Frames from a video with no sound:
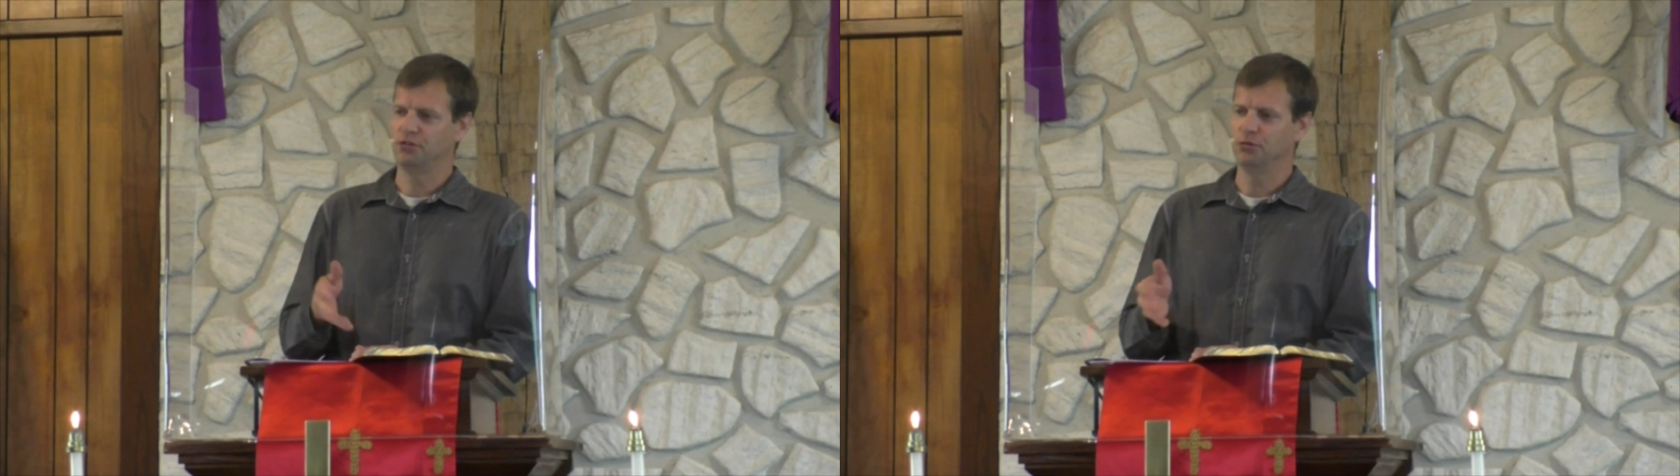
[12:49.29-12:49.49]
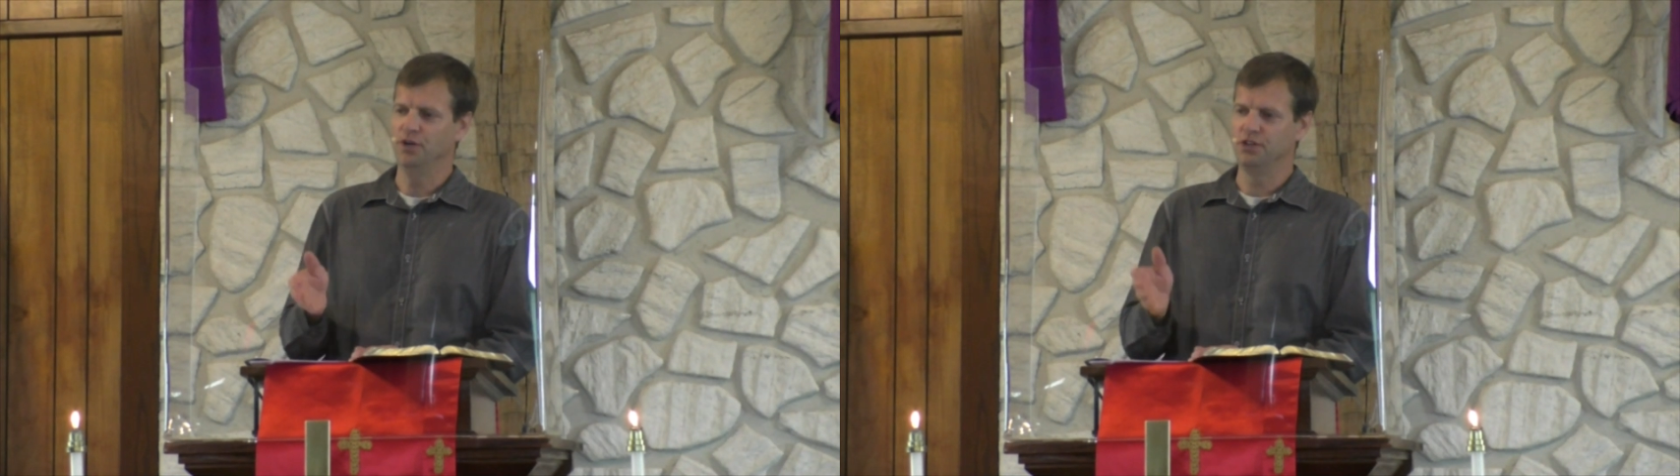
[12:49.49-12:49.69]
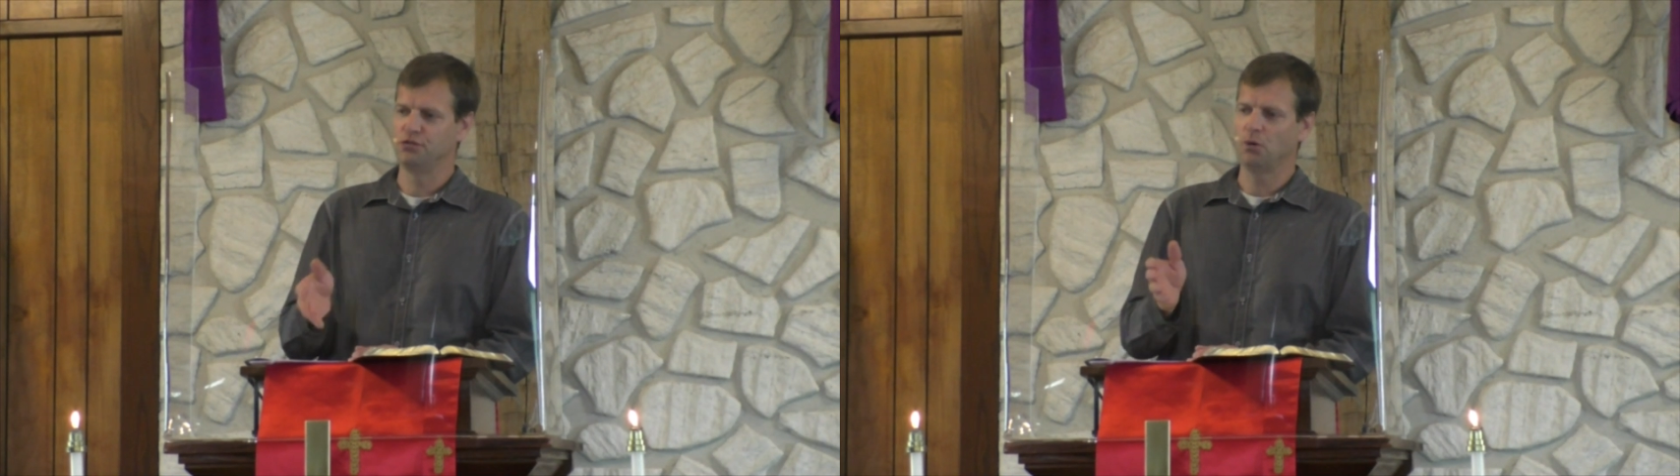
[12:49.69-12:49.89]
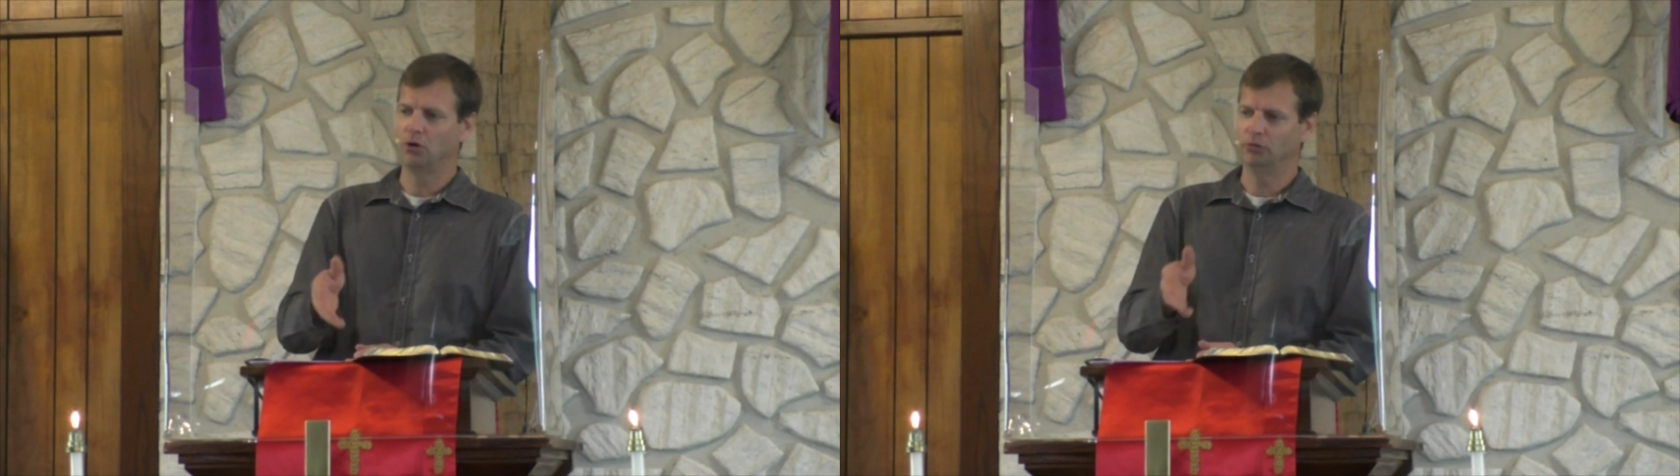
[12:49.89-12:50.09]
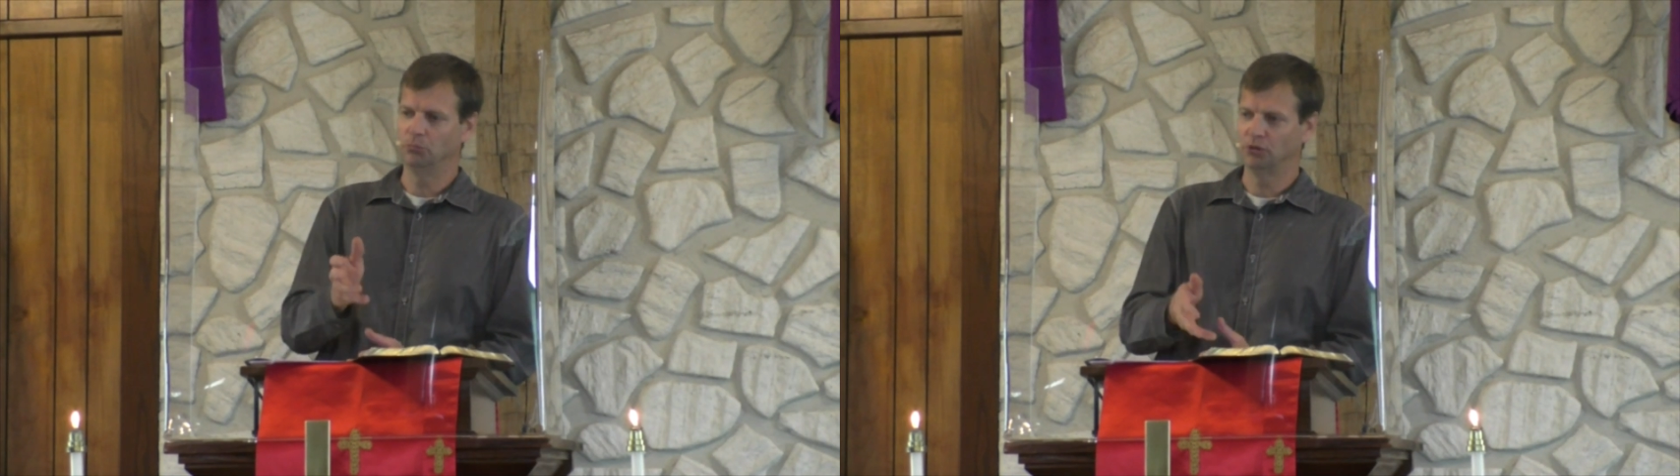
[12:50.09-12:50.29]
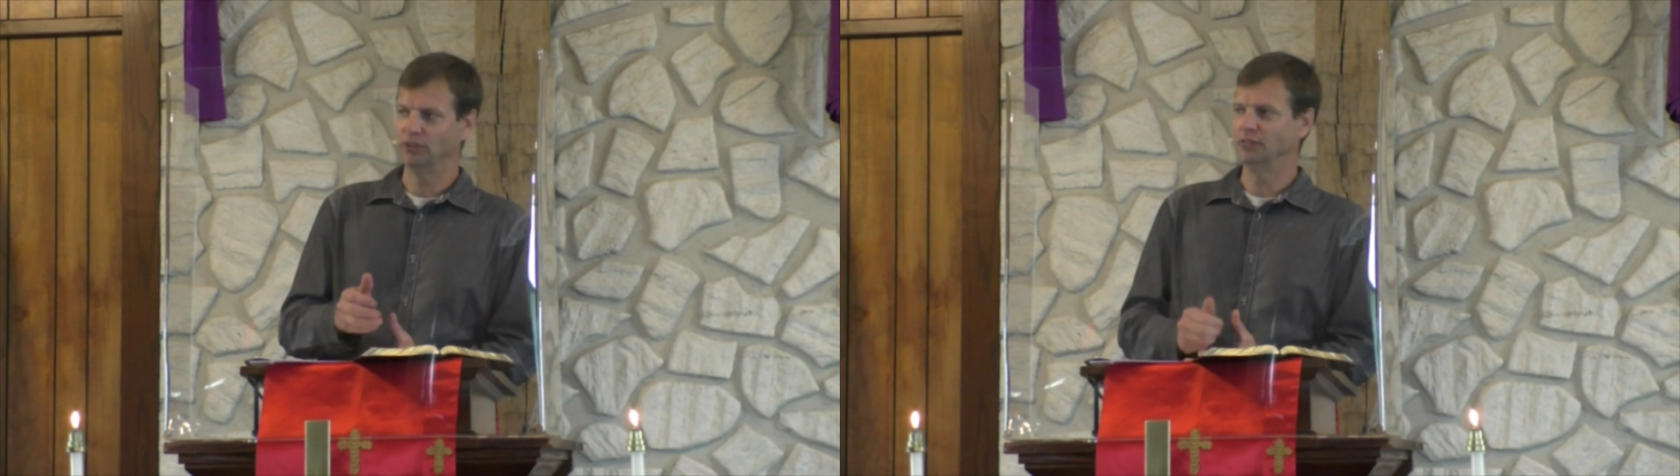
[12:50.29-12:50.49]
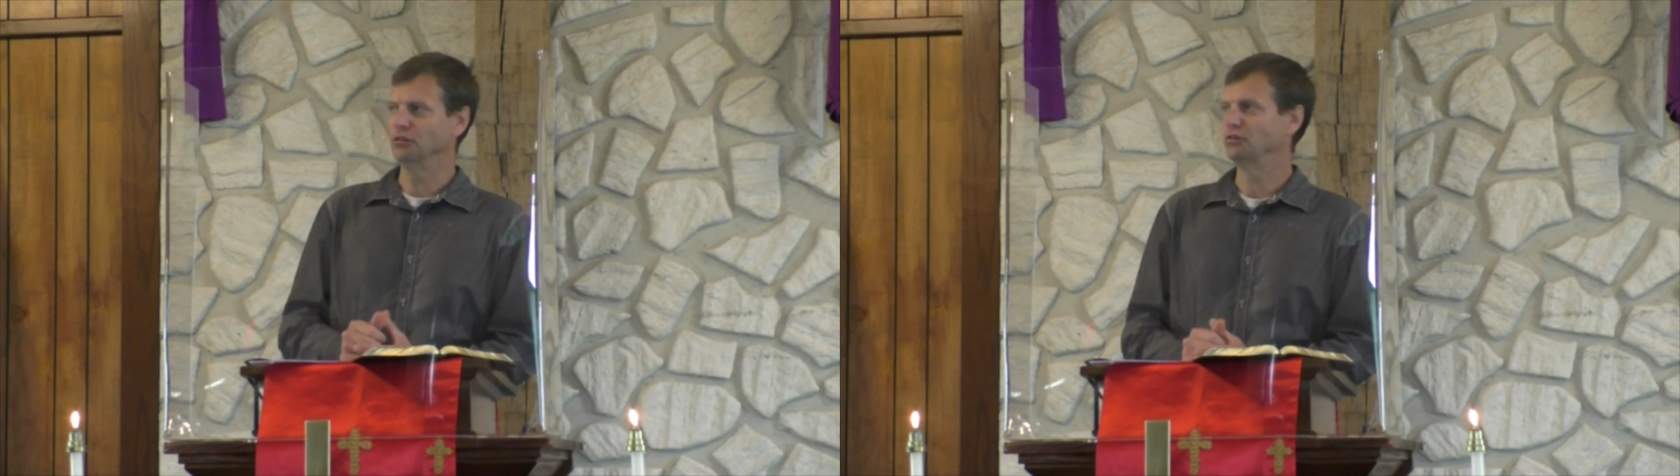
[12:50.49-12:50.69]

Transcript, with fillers: to indwell in believers.